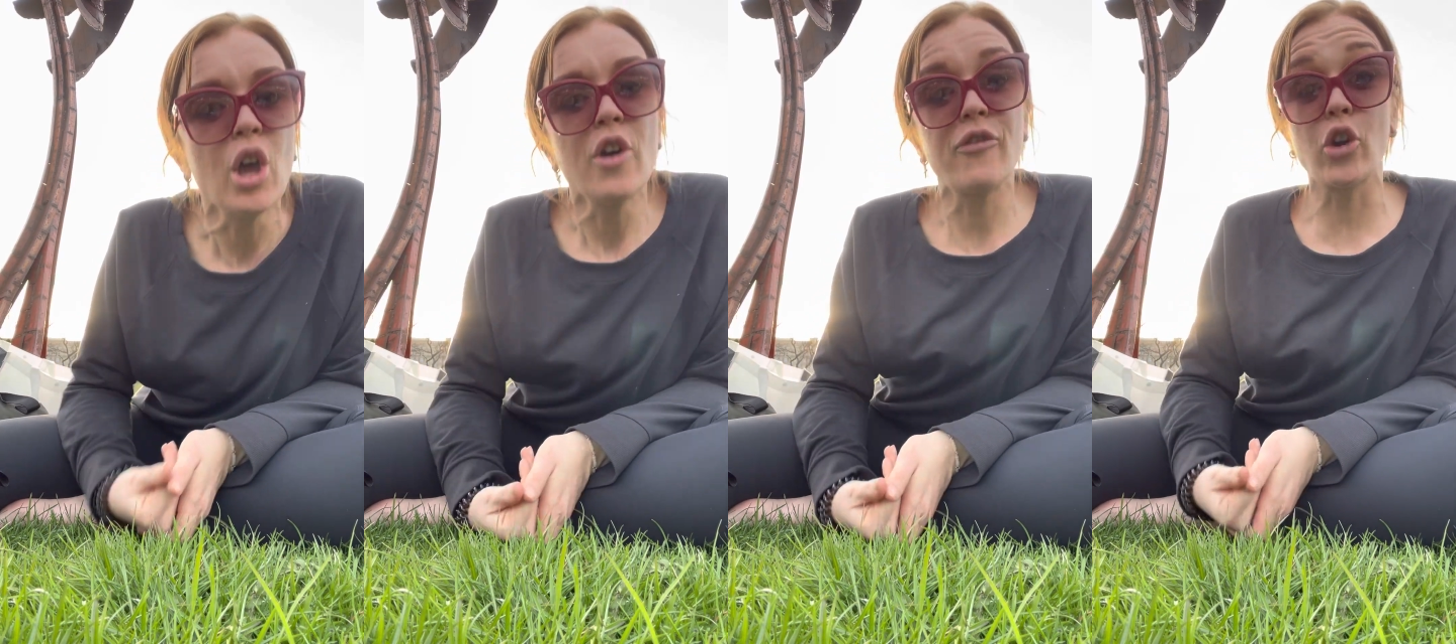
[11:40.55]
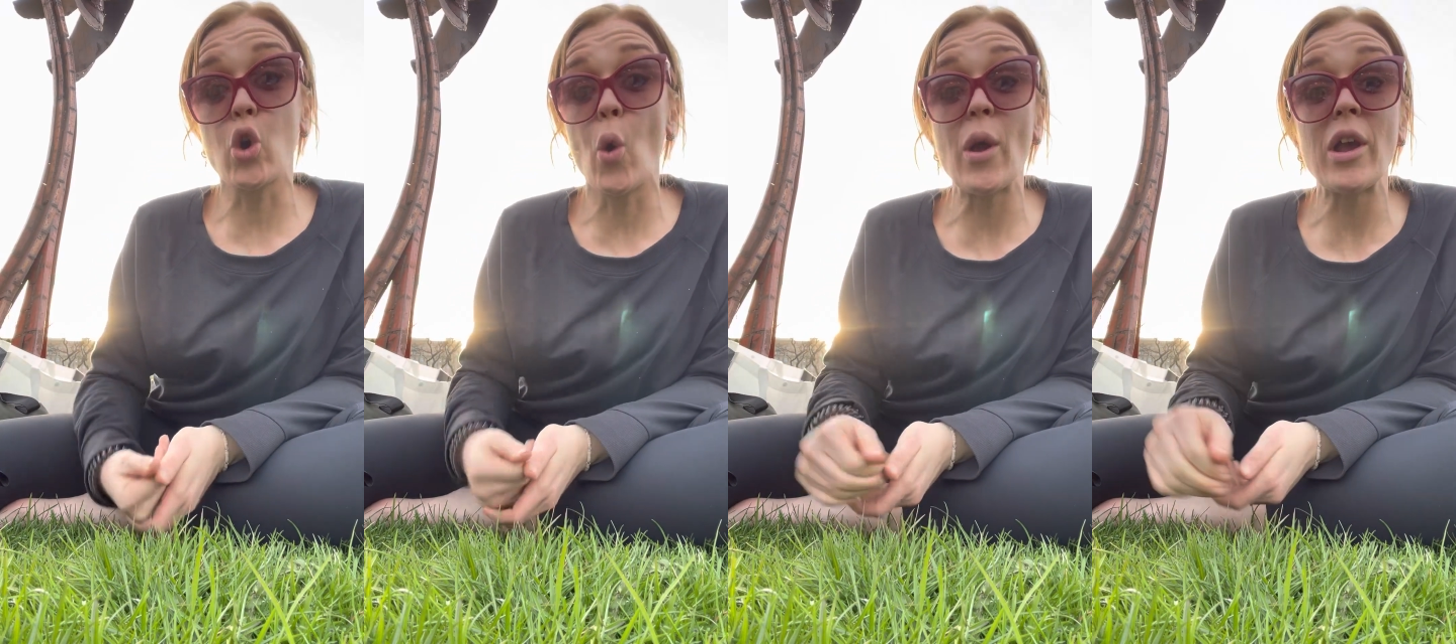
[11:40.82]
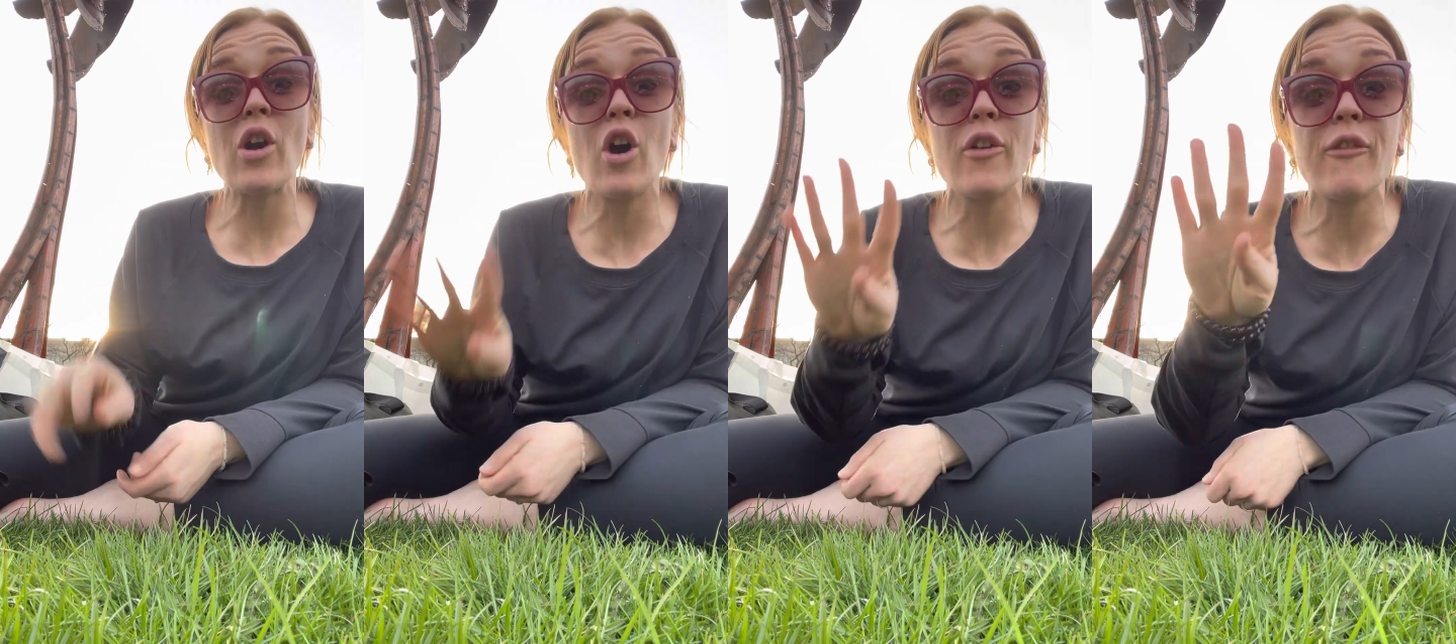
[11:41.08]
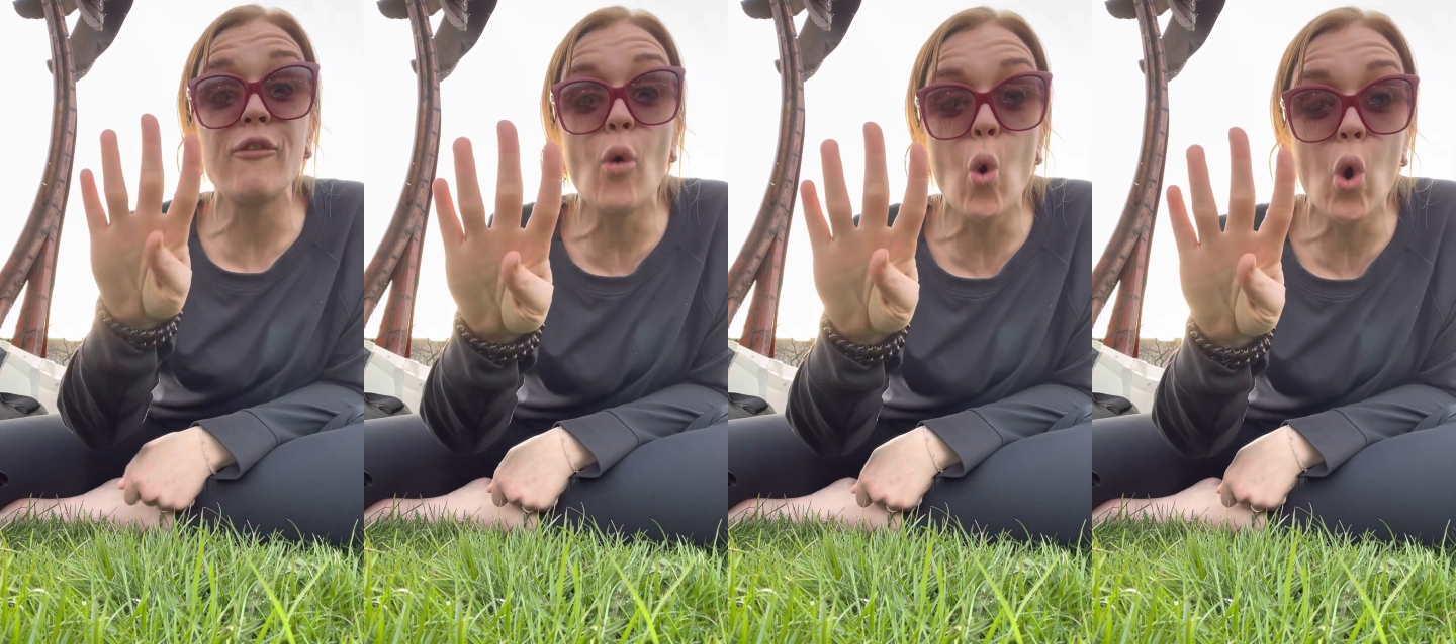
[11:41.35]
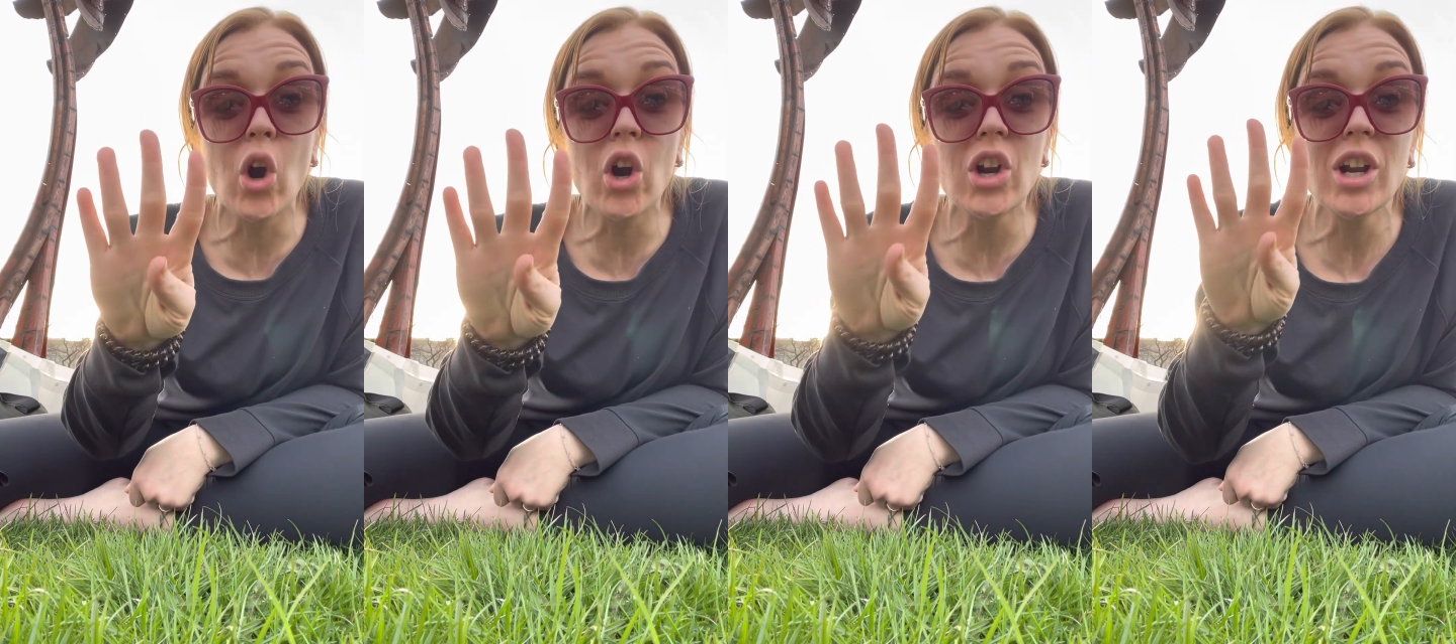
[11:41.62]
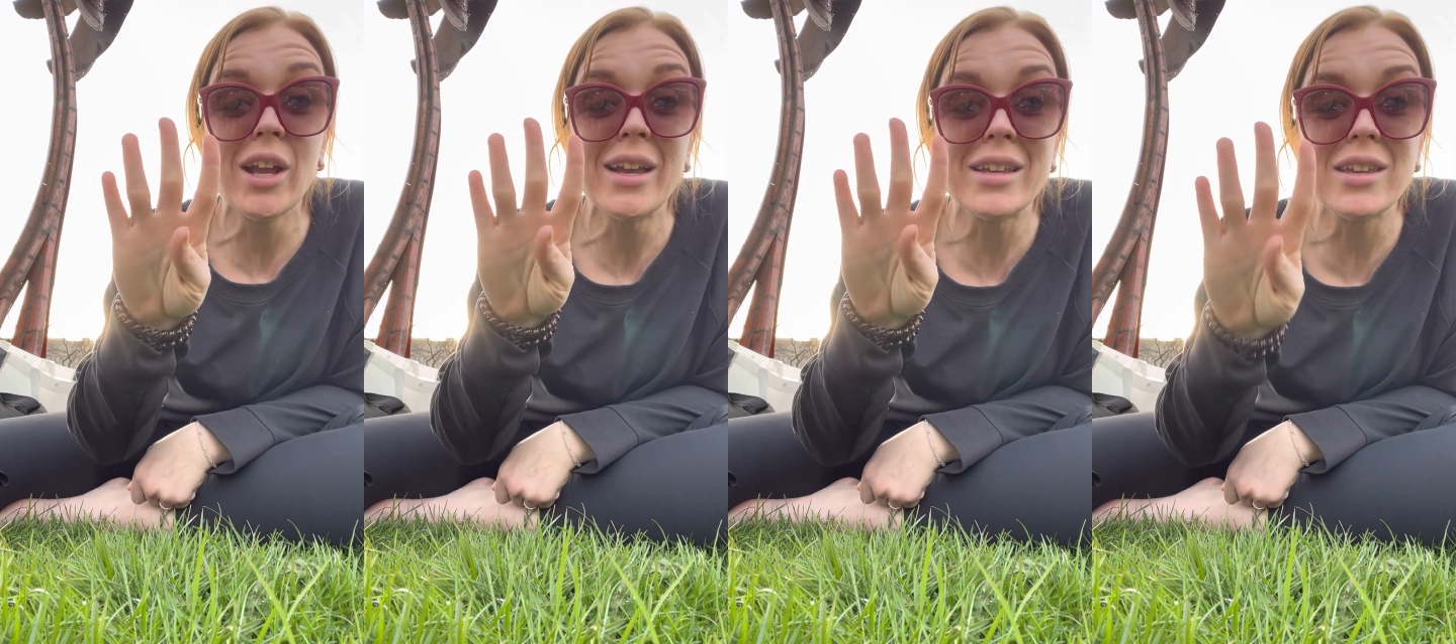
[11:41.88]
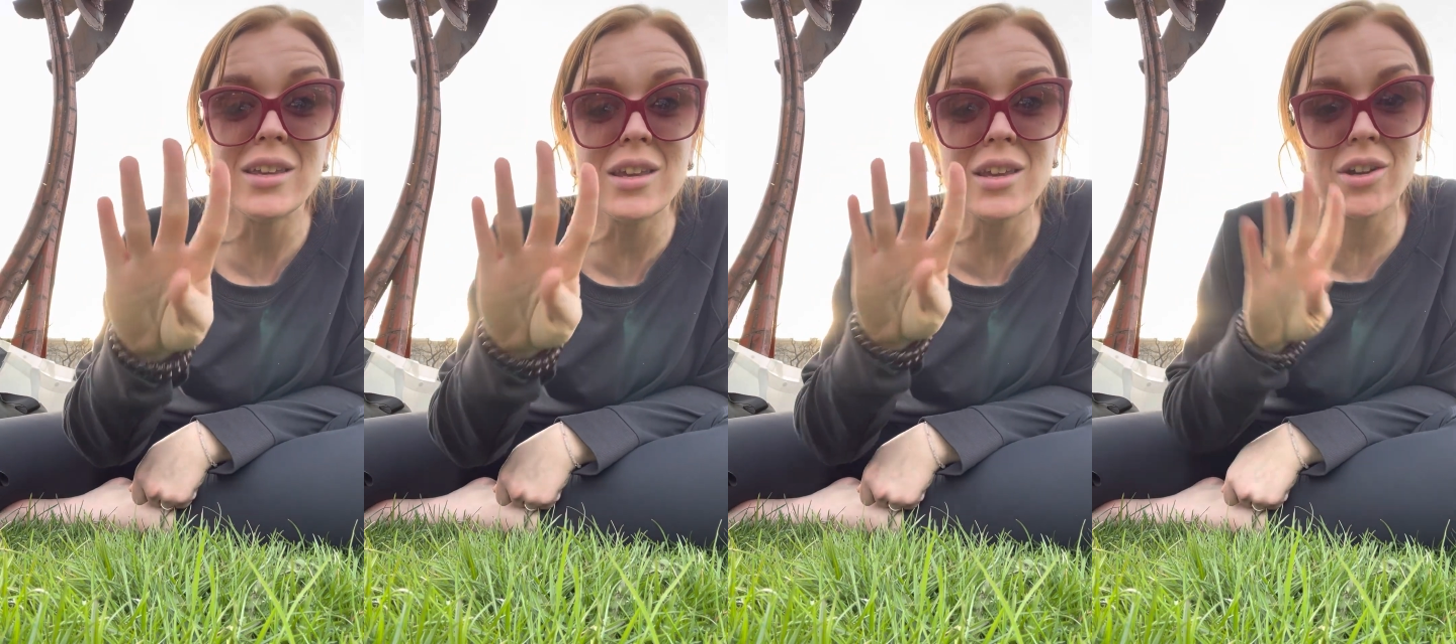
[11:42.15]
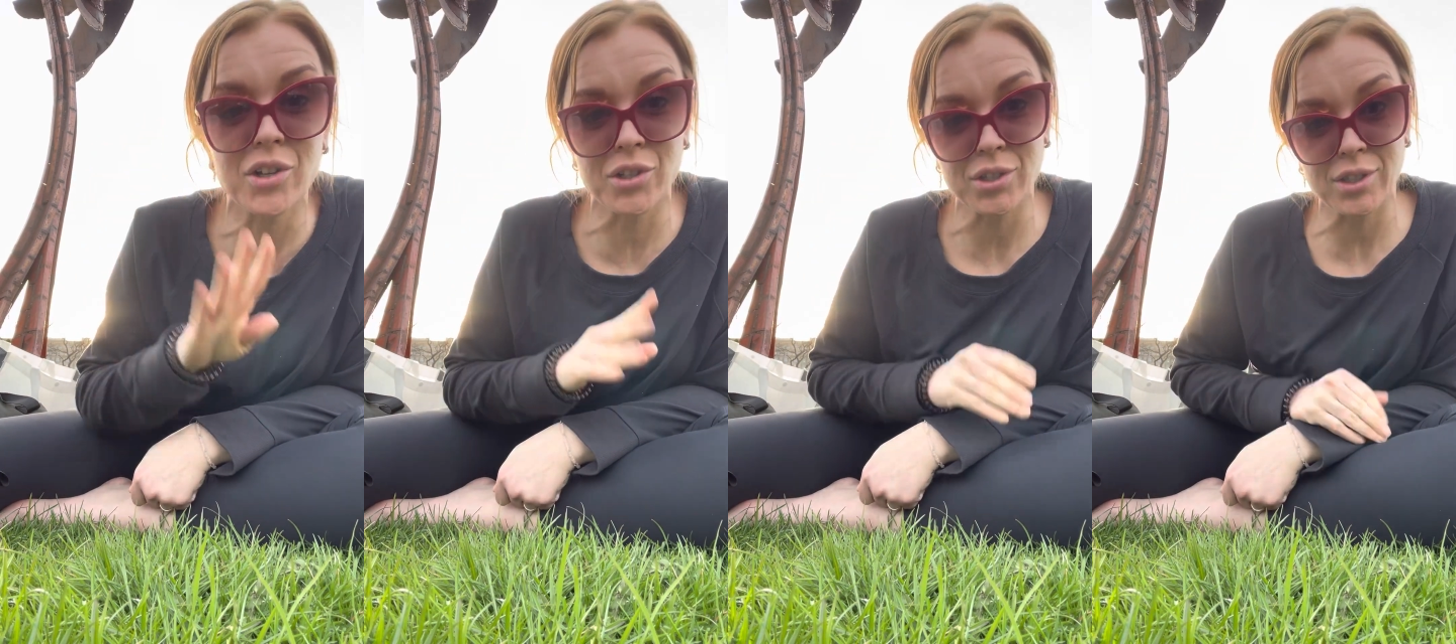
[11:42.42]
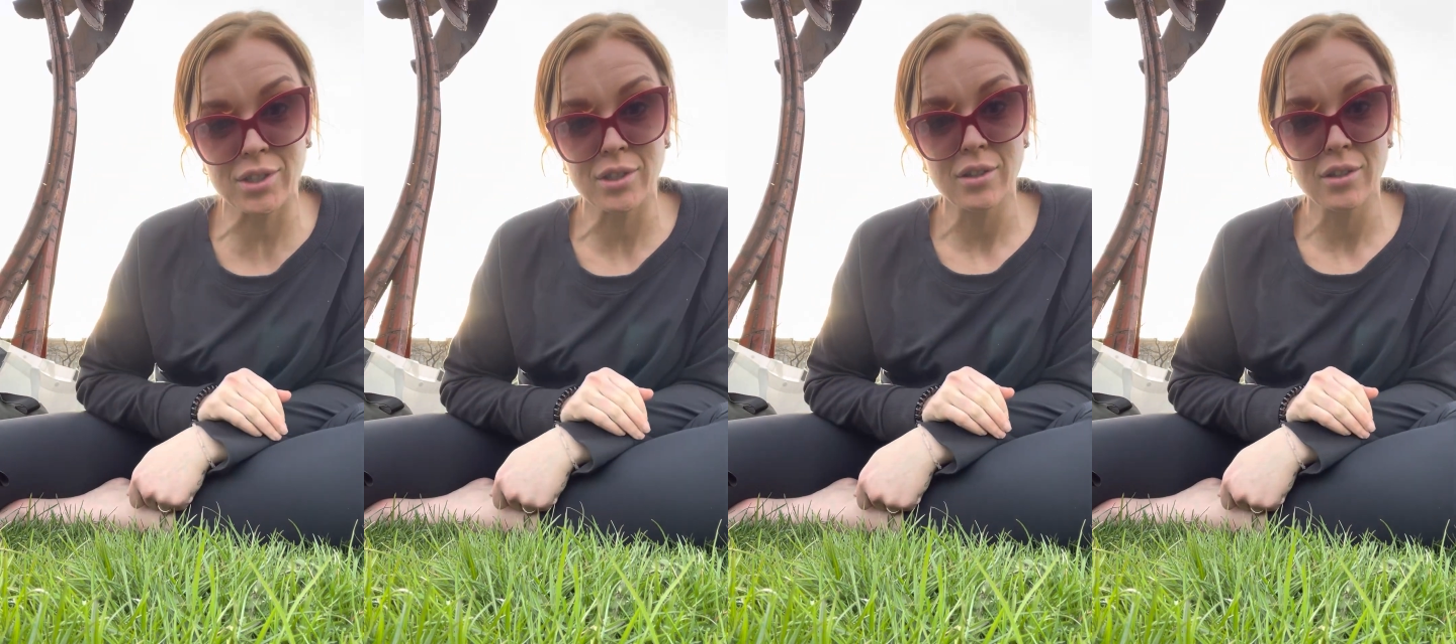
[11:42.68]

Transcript: for going on 4 years?